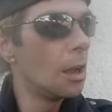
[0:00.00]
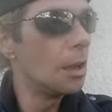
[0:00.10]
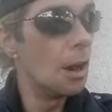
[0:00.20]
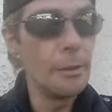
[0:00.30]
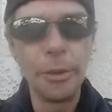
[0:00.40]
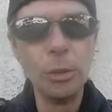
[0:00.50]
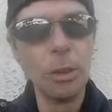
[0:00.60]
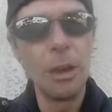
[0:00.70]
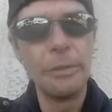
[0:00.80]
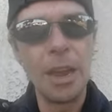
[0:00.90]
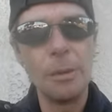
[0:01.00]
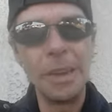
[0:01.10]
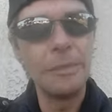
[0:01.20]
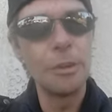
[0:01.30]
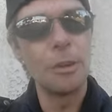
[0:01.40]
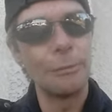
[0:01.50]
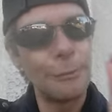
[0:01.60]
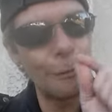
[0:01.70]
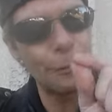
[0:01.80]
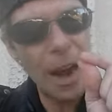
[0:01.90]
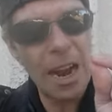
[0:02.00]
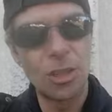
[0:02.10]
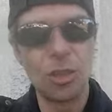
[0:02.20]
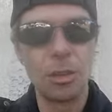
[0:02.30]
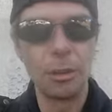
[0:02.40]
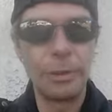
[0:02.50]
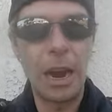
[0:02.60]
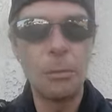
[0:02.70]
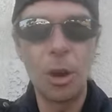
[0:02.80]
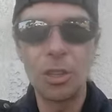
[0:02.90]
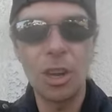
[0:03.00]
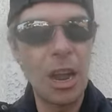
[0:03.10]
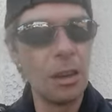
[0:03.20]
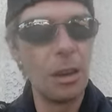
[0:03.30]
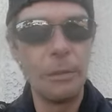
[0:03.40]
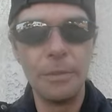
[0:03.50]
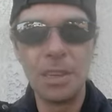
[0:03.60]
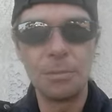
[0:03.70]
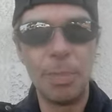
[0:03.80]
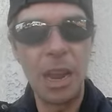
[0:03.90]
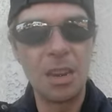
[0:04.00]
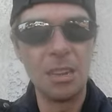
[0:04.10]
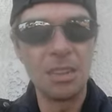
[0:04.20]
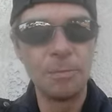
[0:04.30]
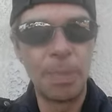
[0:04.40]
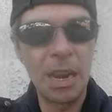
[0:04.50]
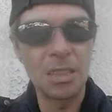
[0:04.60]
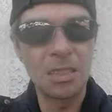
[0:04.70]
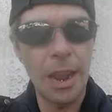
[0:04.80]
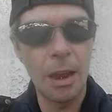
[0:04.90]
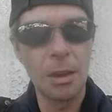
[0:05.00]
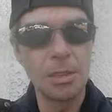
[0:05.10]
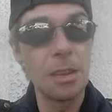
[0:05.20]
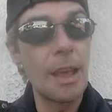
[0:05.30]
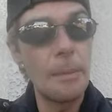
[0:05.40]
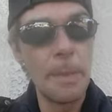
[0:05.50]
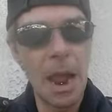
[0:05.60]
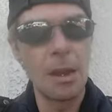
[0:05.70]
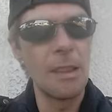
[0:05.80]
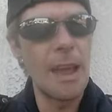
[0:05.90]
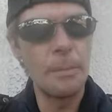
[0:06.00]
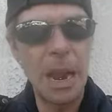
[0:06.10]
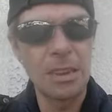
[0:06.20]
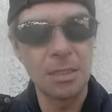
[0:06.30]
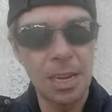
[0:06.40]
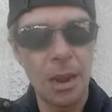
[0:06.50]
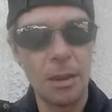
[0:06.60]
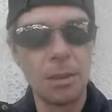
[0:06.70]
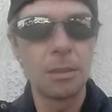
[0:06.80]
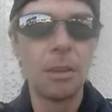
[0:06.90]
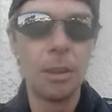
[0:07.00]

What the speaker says: you know, if you love him even a fraction of how much I love this band and this band's talent and that man's talent,